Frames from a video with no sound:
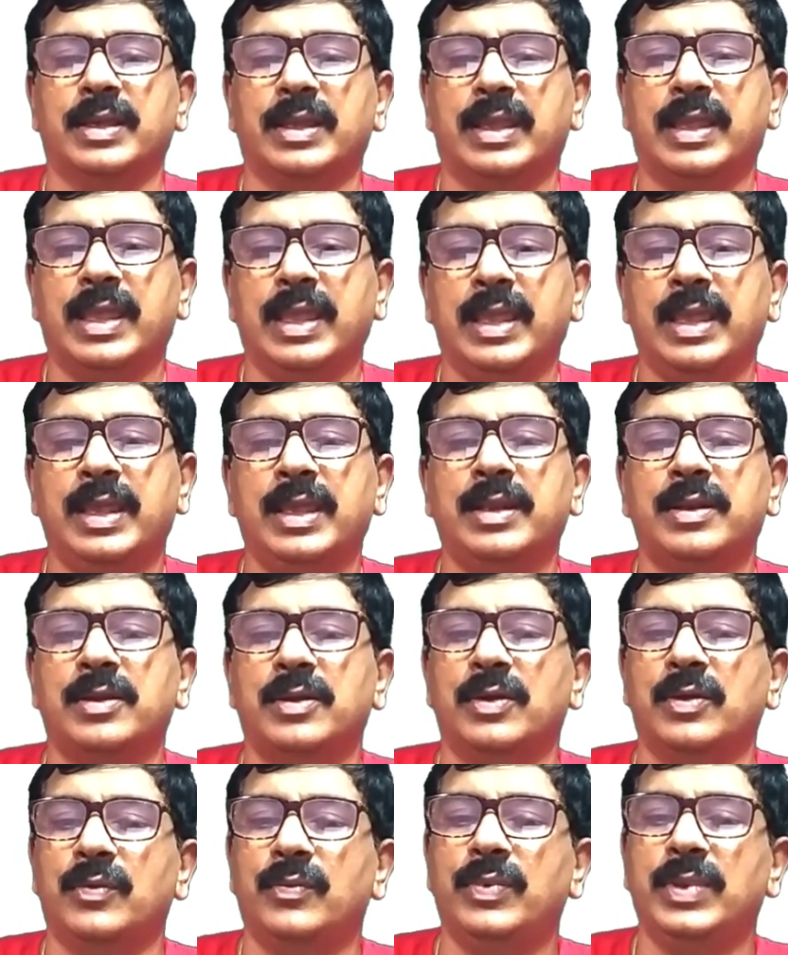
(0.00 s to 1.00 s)
gear,
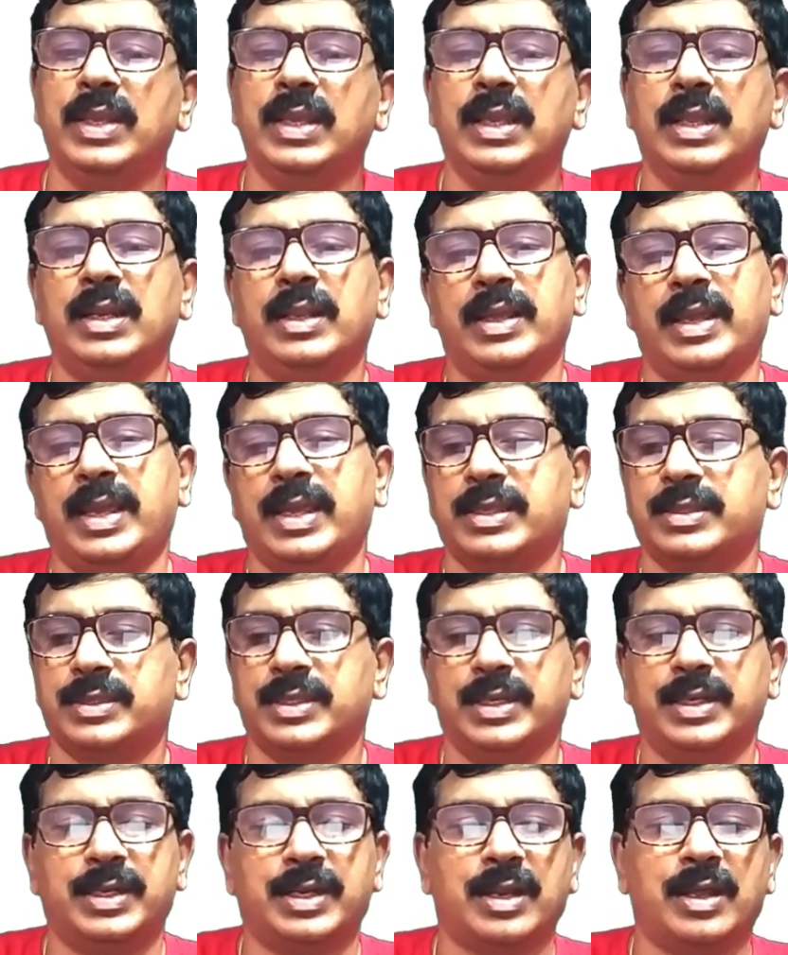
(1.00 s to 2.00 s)
wheel,
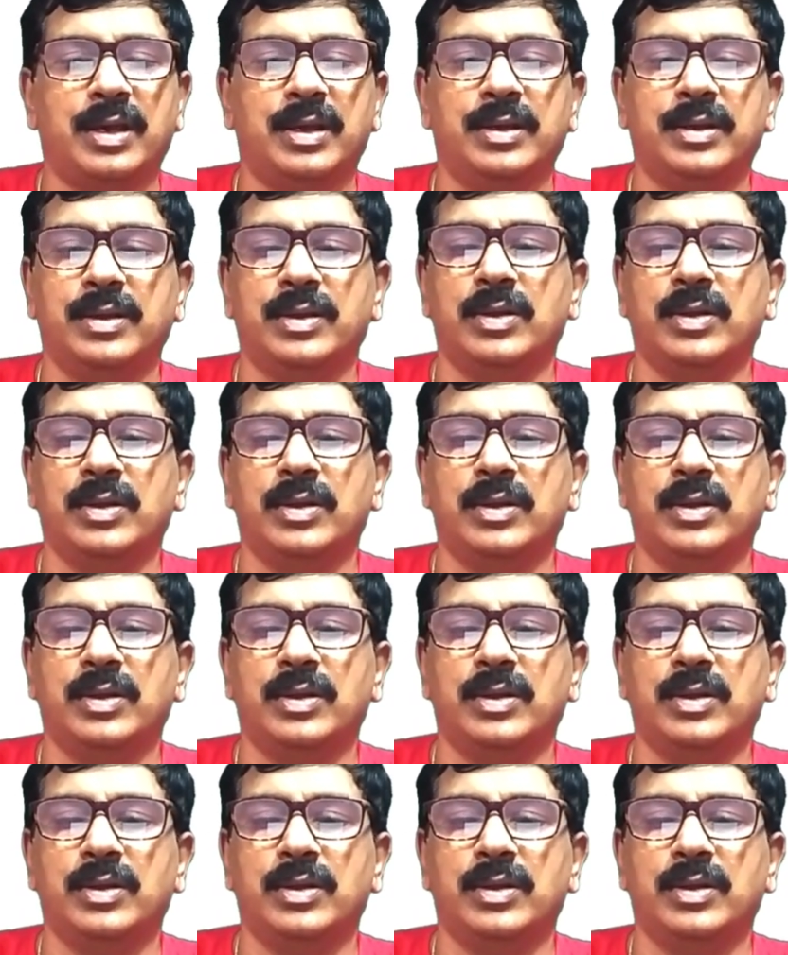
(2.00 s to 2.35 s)
etc.